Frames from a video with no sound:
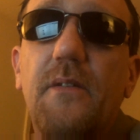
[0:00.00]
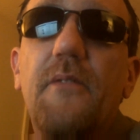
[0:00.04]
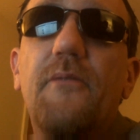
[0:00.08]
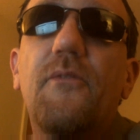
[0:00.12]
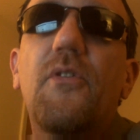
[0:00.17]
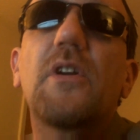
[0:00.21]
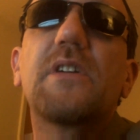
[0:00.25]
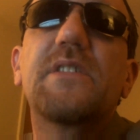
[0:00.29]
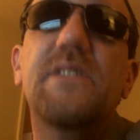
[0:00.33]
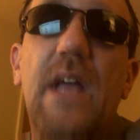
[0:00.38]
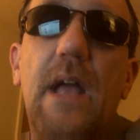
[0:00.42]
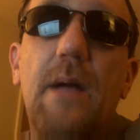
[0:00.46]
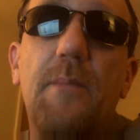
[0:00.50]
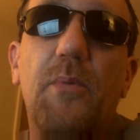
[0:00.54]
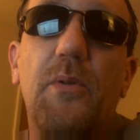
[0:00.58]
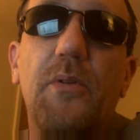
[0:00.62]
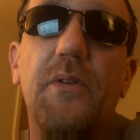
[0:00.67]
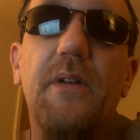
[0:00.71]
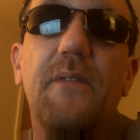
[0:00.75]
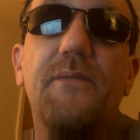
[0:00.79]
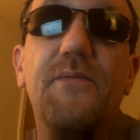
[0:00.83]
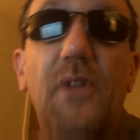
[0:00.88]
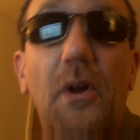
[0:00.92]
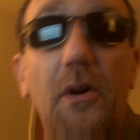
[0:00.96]
For example,
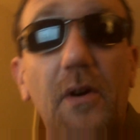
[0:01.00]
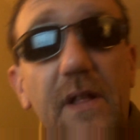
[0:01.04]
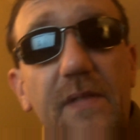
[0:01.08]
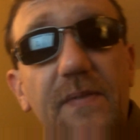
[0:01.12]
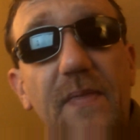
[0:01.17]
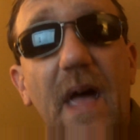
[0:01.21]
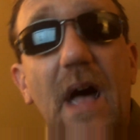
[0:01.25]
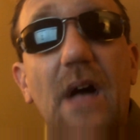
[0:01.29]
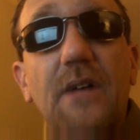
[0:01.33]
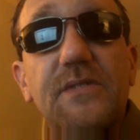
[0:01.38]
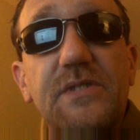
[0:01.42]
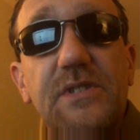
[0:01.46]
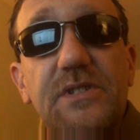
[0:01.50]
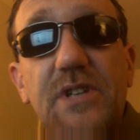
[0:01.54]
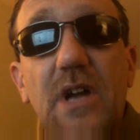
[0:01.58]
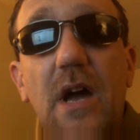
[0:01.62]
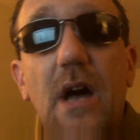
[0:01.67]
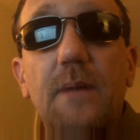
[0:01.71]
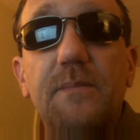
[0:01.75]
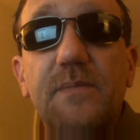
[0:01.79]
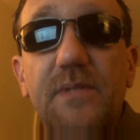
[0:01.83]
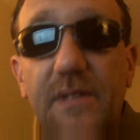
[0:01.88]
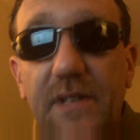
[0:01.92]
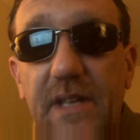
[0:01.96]
if 30,000
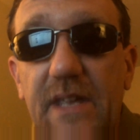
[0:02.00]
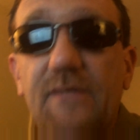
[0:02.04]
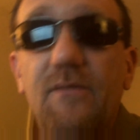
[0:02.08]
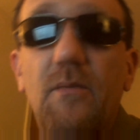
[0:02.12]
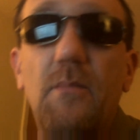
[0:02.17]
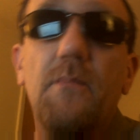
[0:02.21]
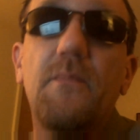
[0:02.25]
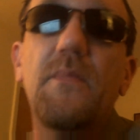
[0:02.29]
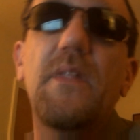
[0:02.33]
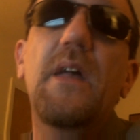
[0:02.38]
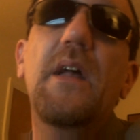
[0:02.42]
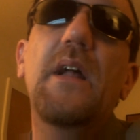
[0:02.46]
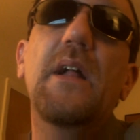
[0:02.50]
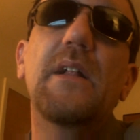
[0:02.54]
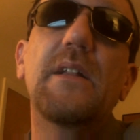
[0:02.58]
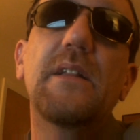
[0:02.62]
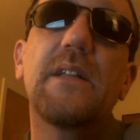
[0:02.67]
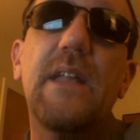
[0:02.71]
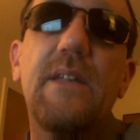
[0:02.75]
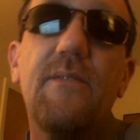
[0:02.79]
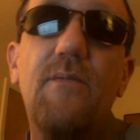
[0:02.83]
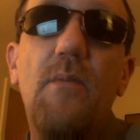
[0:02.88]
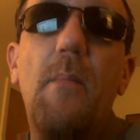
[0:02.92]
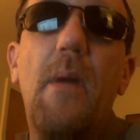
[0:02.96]
jobs
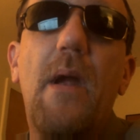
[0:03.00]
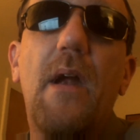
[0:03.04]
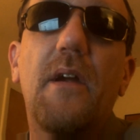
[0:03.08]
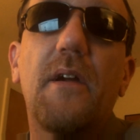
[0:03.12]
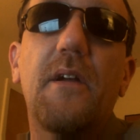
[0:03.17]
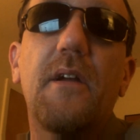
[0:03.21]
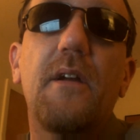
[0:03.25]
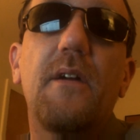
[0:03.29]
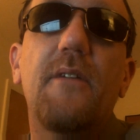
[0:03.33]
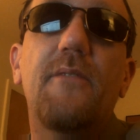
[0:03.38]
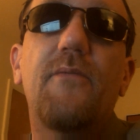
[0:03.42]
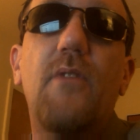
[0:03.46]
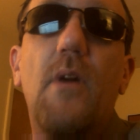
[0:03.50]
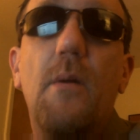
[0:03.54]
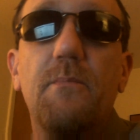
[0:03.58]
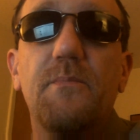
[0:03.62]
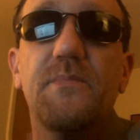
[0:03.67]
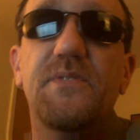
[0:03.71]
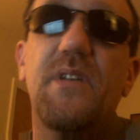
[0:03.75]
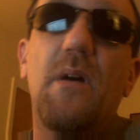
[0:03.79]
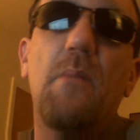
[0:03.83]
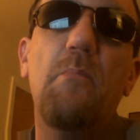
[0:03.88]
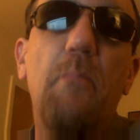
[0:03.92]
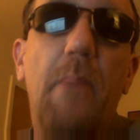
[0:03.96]
leave America from
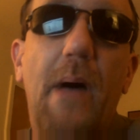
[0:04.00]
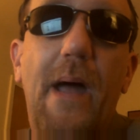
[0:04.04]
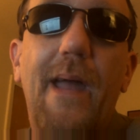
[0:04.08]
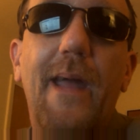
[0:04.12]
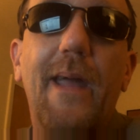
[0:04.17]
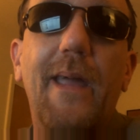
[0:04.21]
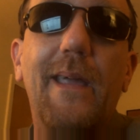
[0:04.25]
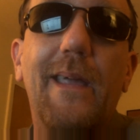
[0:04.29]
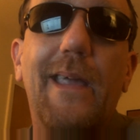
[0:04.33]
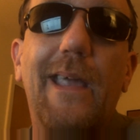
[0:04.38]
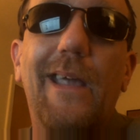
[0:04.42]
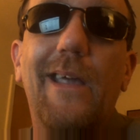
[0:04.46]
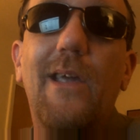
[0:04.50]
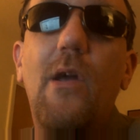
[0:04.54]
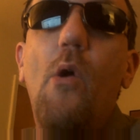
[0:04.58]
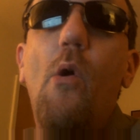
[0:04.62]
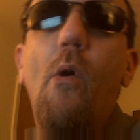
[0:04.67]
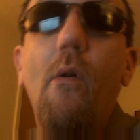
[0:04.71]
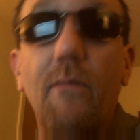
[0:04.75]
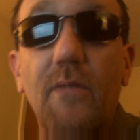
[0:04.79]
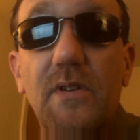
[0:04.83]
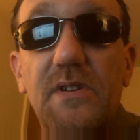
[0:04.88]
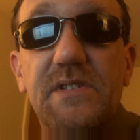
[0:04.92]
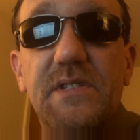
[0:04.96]
some bank and go
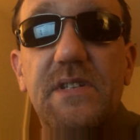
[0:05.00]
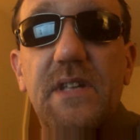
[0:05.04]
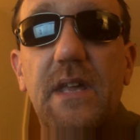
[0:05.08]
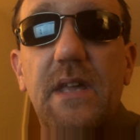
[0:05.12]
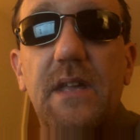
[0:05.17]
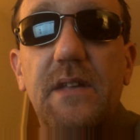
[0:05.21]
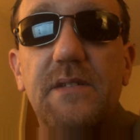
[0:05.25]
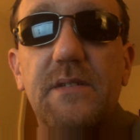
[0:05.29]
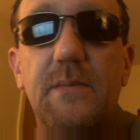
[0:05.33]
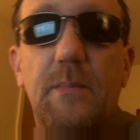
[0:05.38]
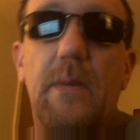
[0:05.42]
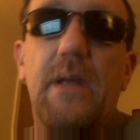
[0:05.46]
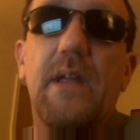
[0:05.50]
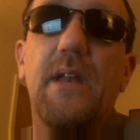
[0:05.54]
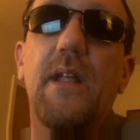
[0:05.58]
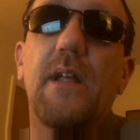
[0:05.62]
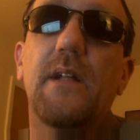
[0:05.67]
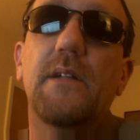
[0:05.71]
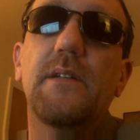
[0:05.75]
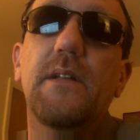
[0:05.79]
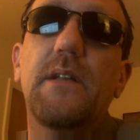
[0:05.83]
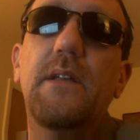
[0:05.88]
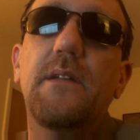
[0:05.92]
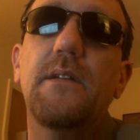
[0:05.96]
overseas
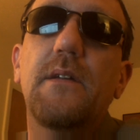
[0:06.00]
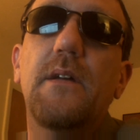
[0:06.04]
immediately,